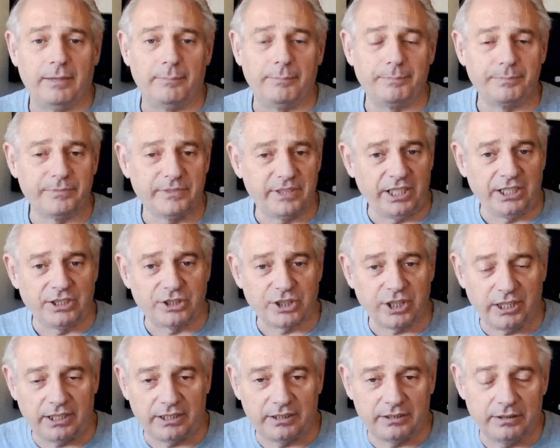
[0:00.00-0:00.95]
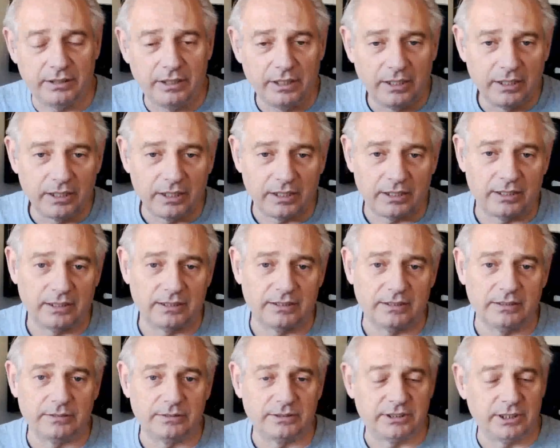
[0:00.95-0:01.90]
teaching
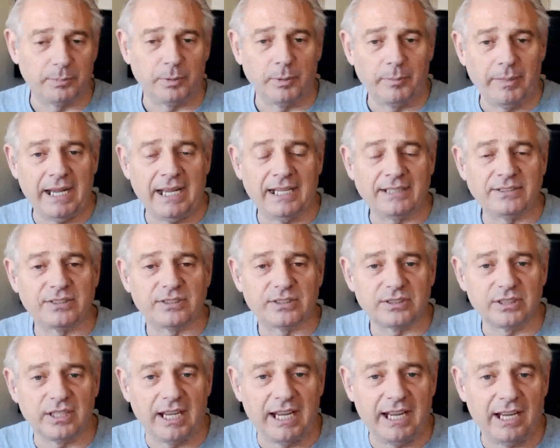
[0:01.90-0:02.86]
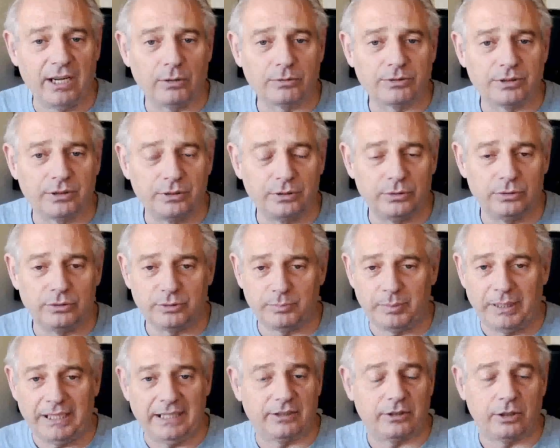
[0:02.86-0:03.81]
diplomats how to
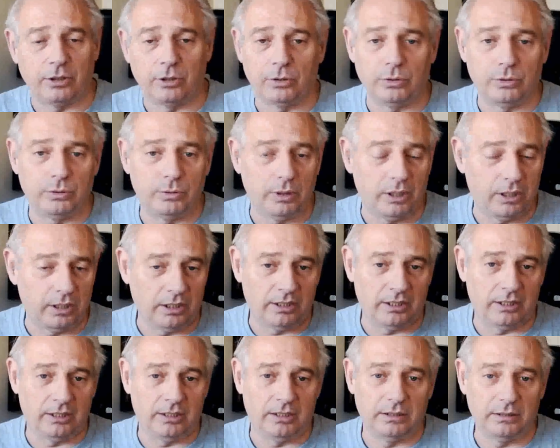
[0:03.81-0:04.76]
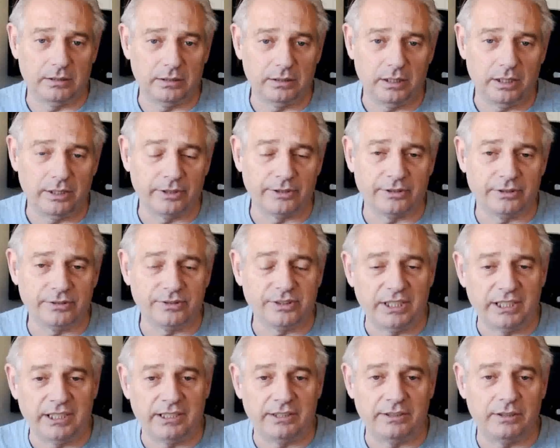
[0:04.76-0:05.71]
speak to others
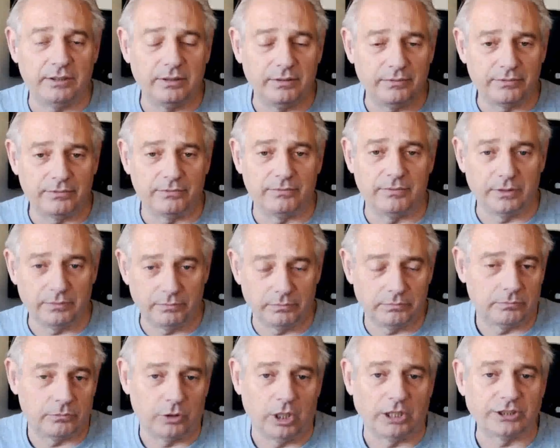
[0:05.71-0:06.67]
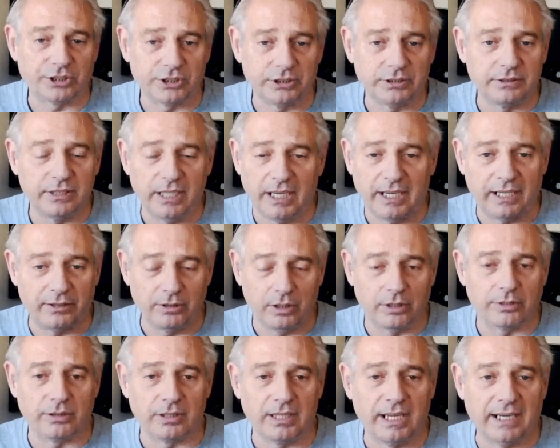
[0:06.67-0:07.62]
in Russian and
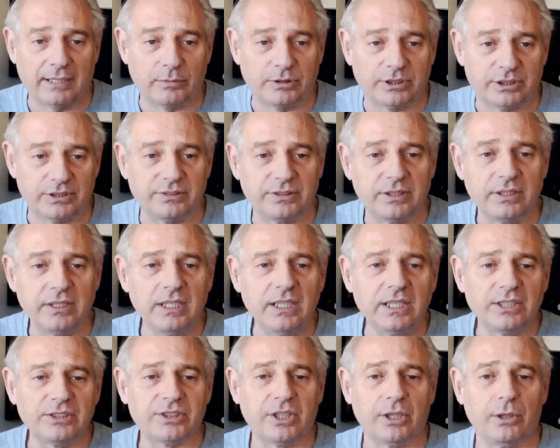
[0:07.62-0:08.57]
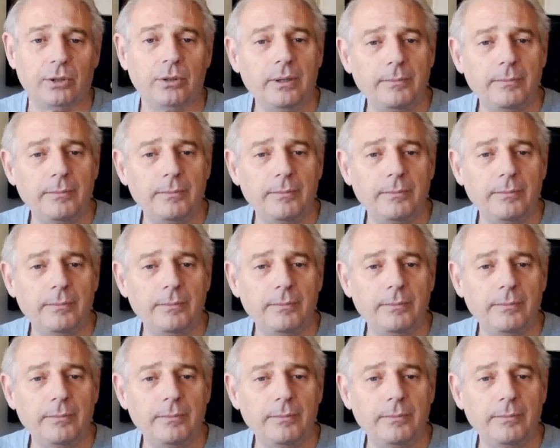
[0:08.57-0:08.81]
other languages. So,